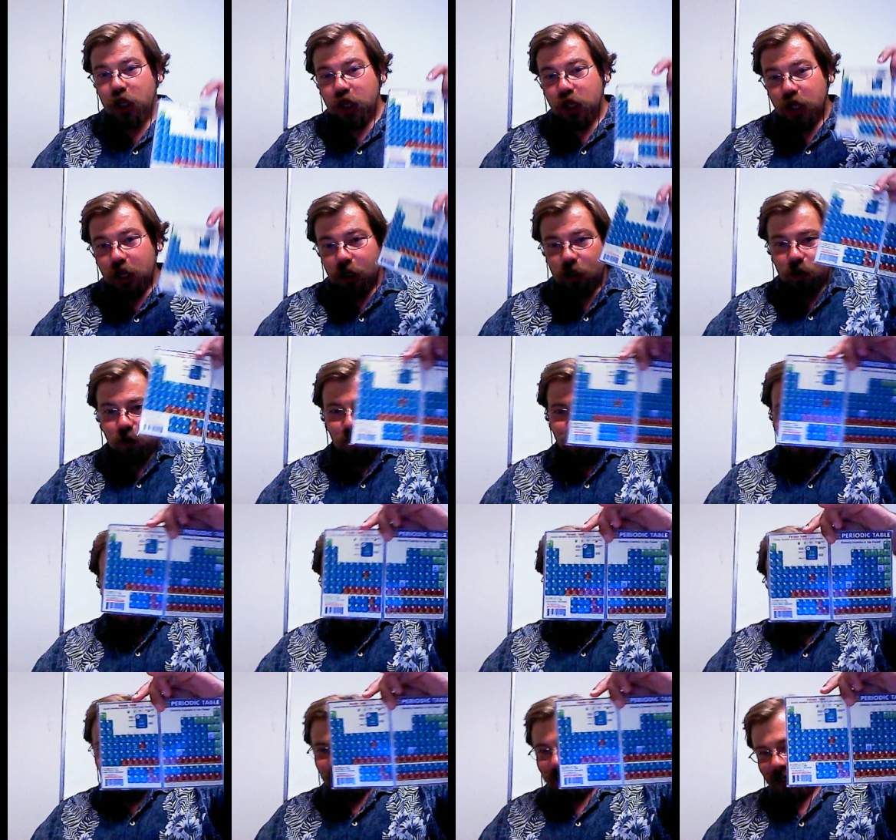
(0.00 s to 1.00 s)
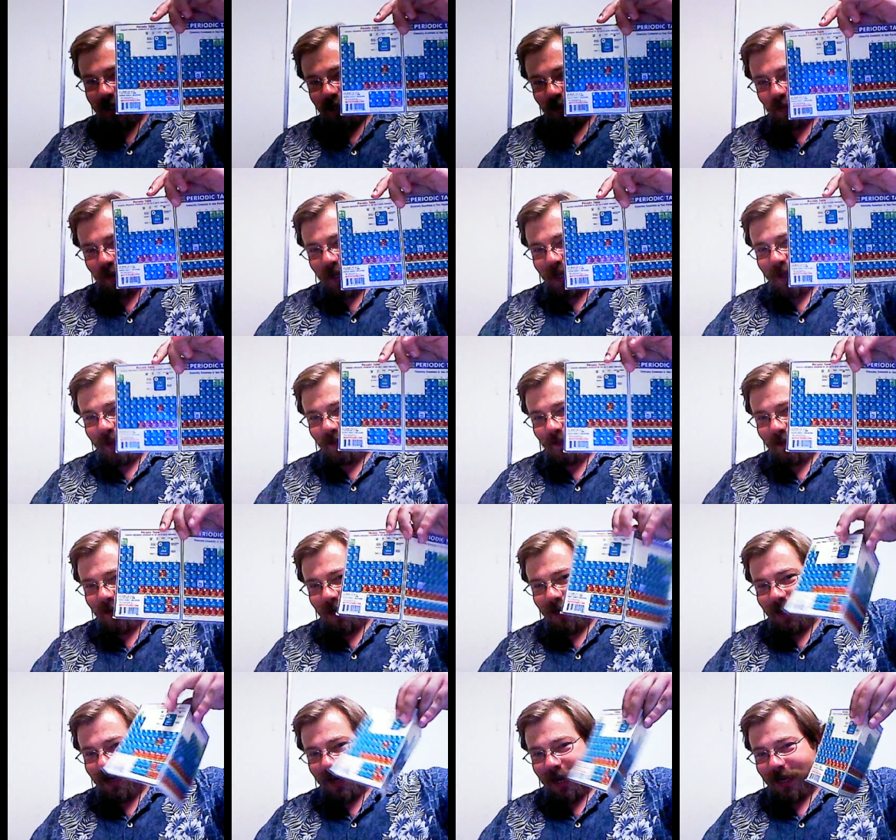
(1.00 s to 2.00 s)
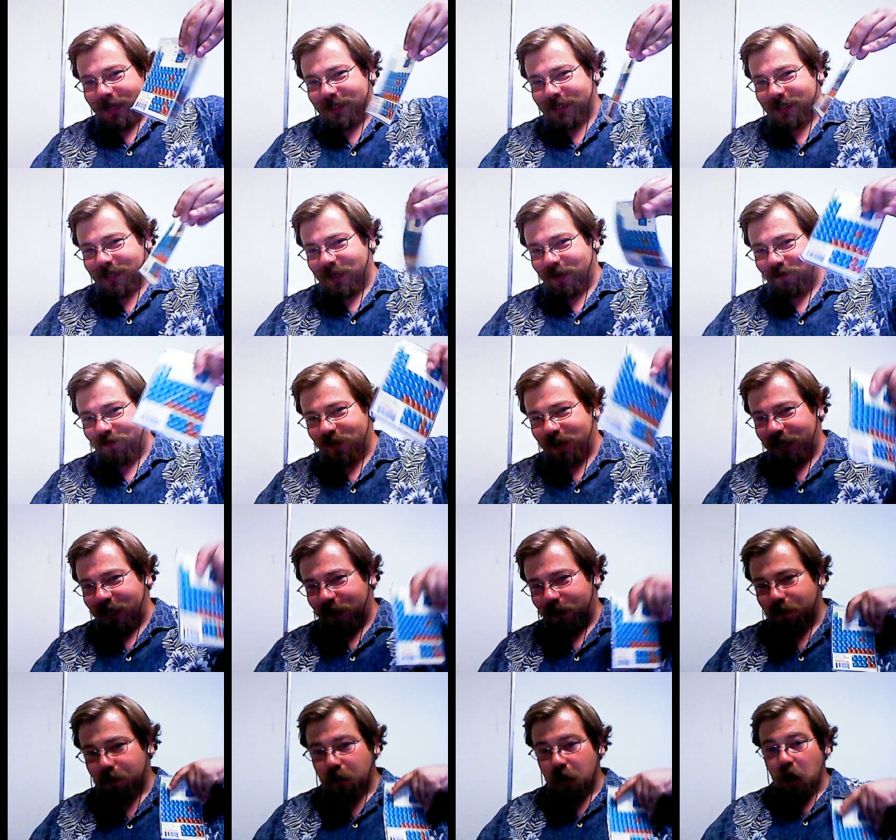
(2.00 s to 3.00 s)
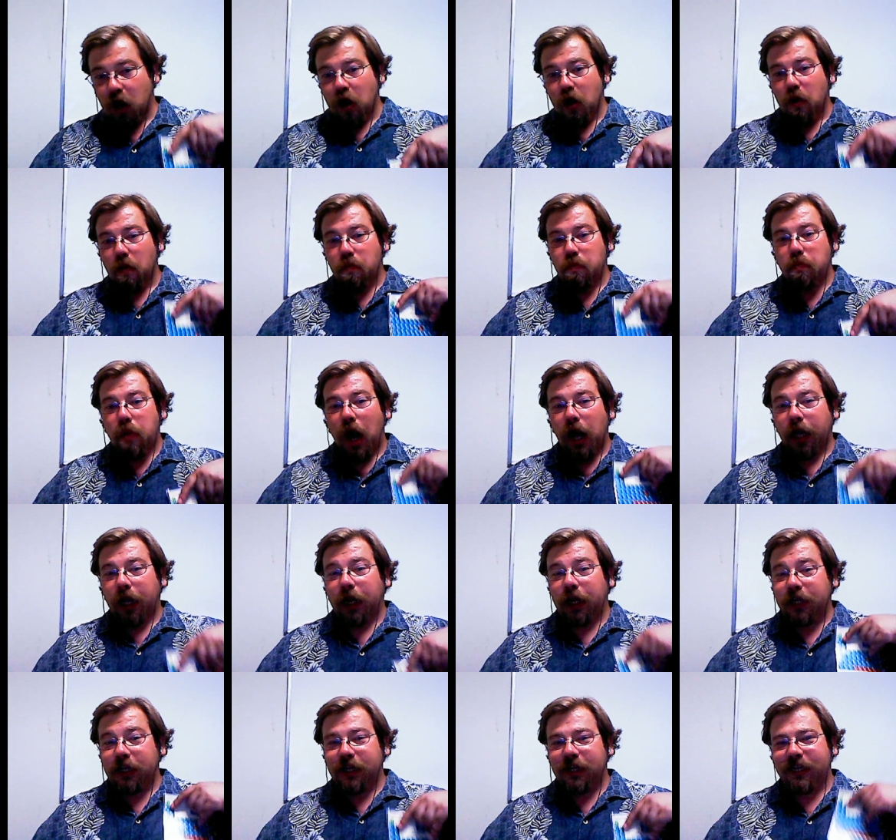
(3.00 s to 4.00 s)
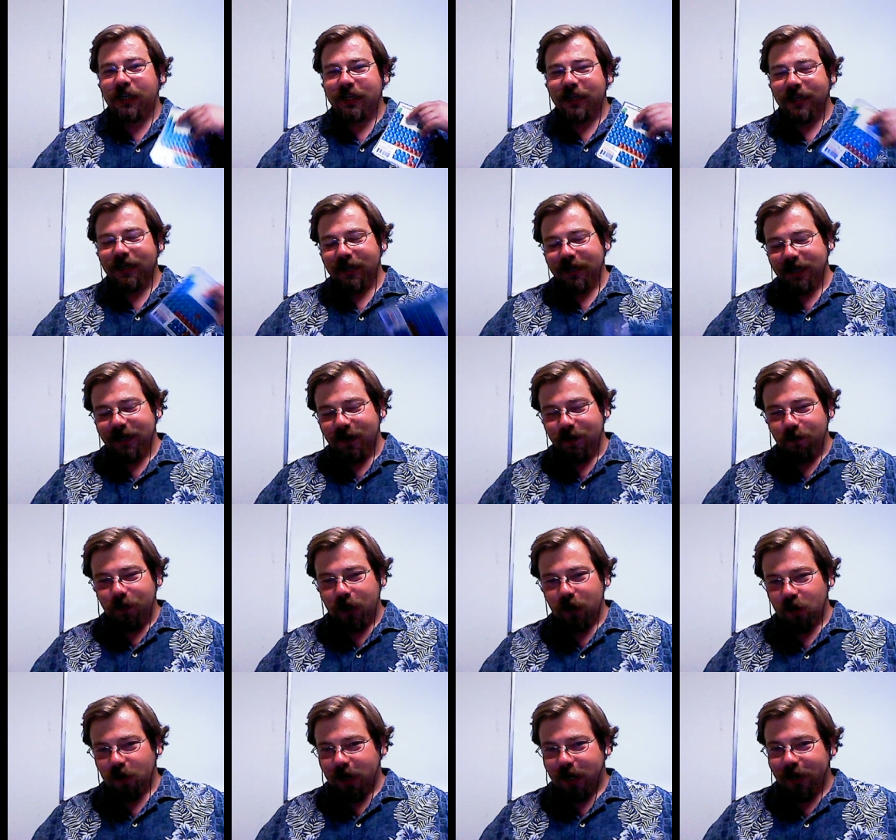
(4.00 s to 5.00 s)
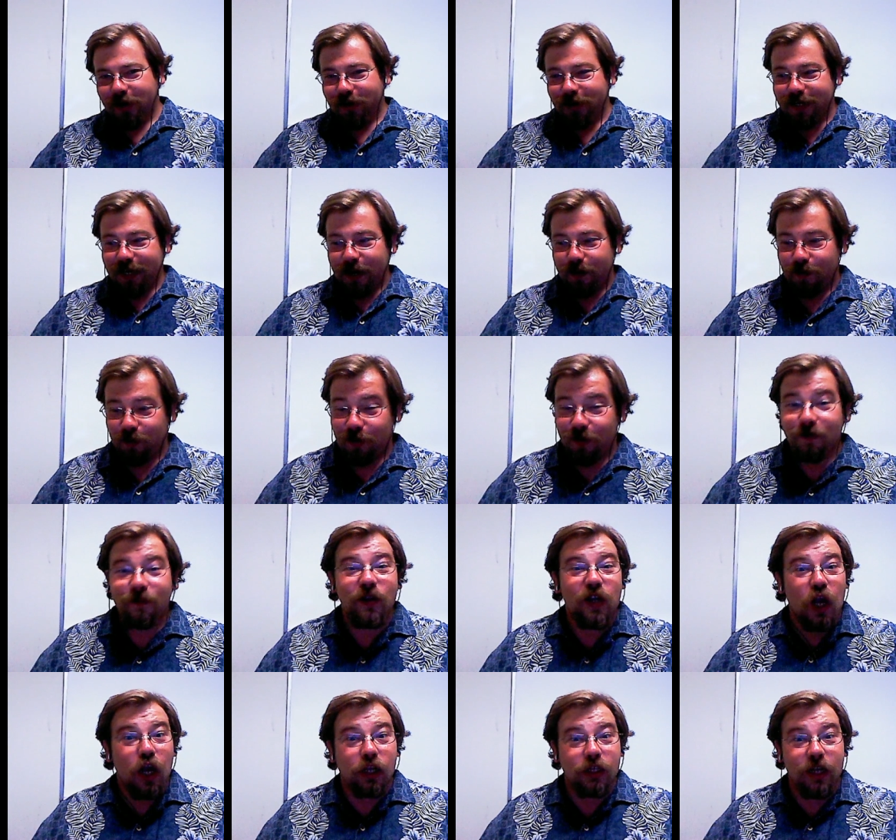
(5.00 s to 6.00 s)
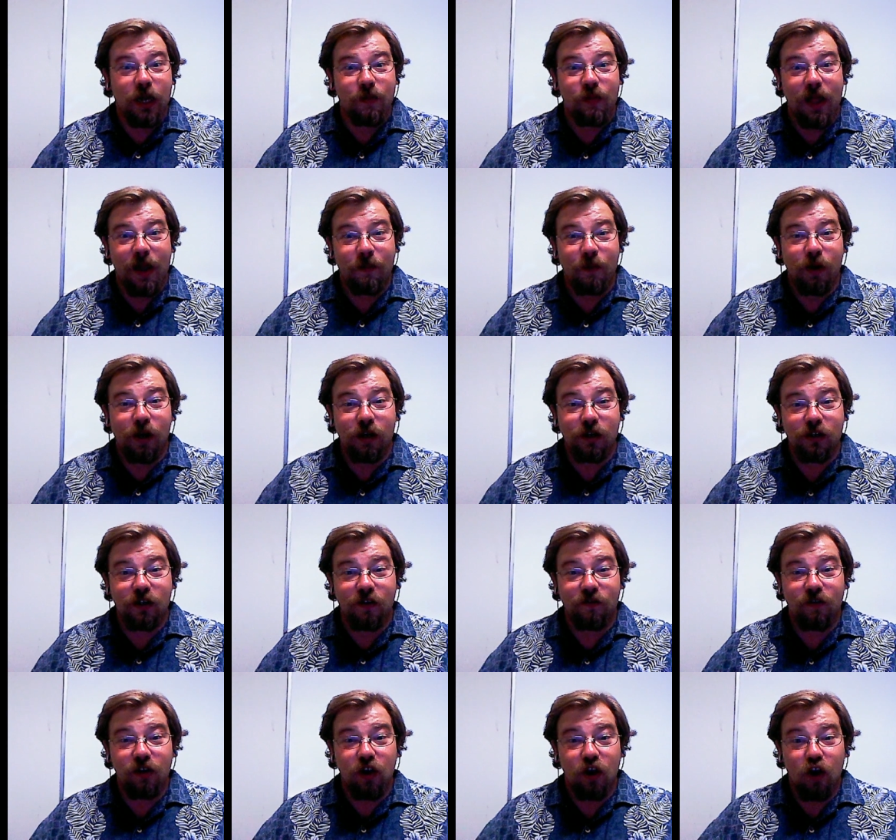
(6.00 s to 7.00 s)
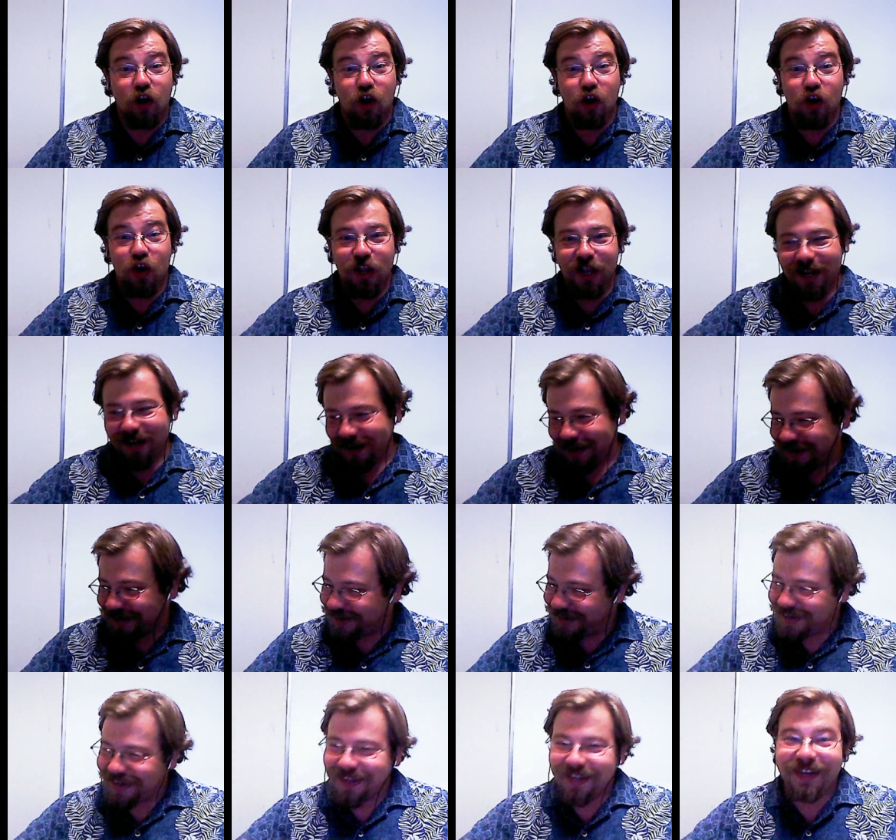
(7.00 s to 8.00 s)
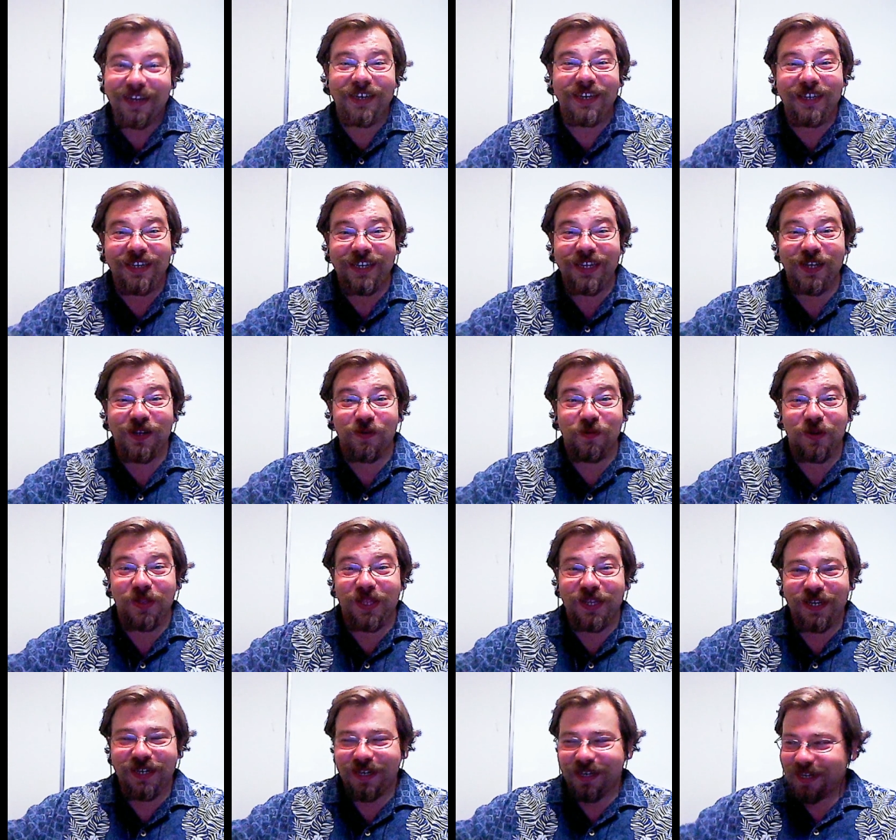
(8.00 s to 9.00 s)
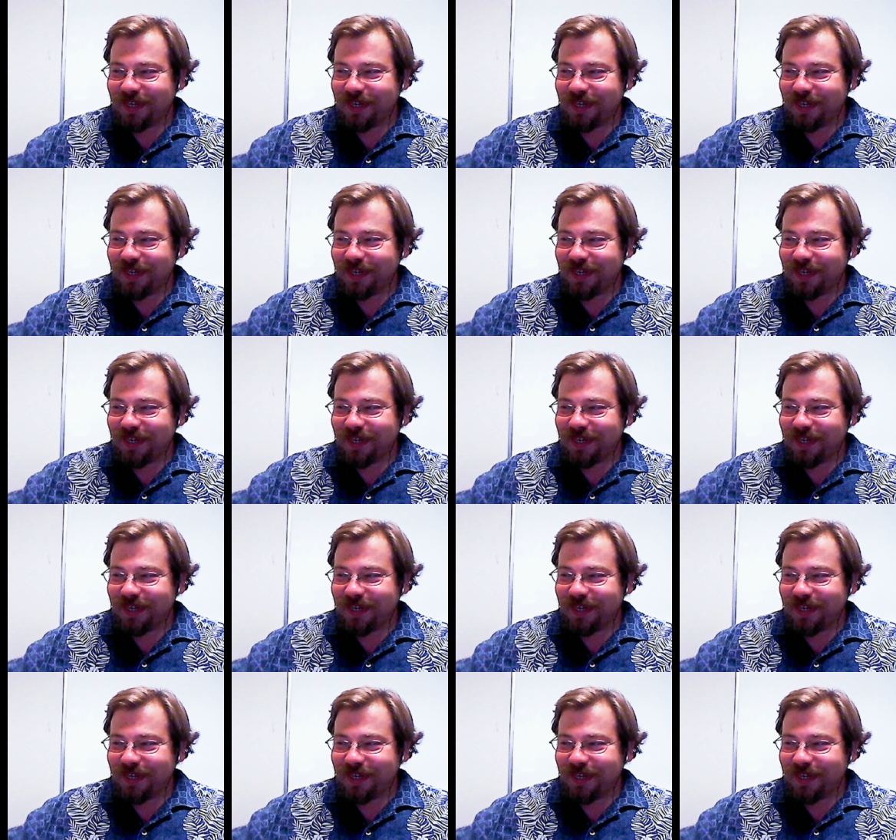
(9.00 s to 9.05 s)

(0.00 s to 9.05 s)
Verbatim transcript: This one happens to be a nice nifty pocket periodic table. Yes, I'm that much of a nerd. Deal with it.